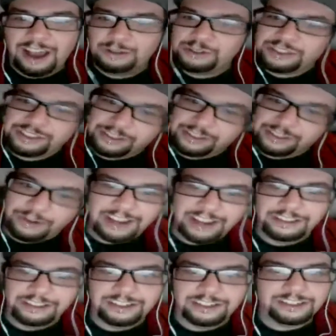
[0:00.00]
I was just a
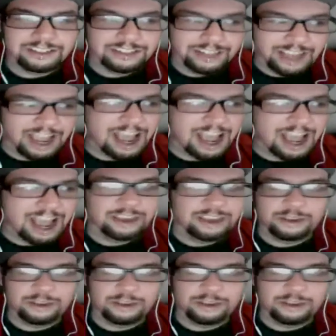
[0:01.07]
regular guy